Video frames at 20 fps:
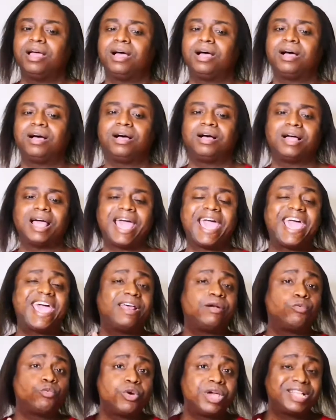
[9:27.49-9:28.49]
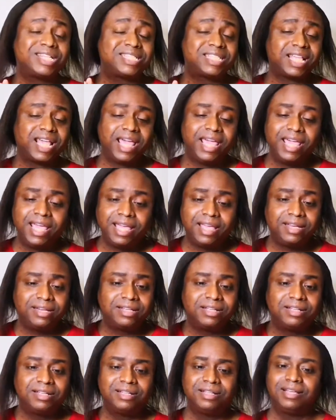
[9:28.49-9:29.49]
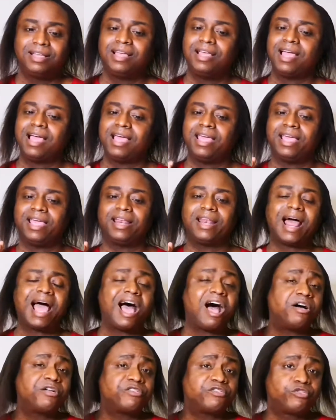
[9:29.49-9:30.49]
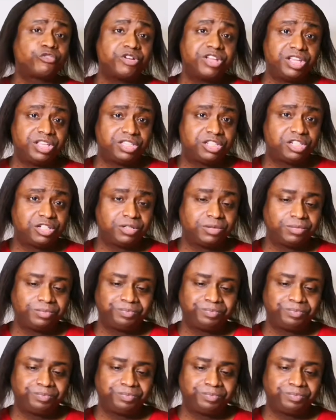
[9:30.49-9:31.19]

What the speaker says: At Wit's End, and Out of Reach.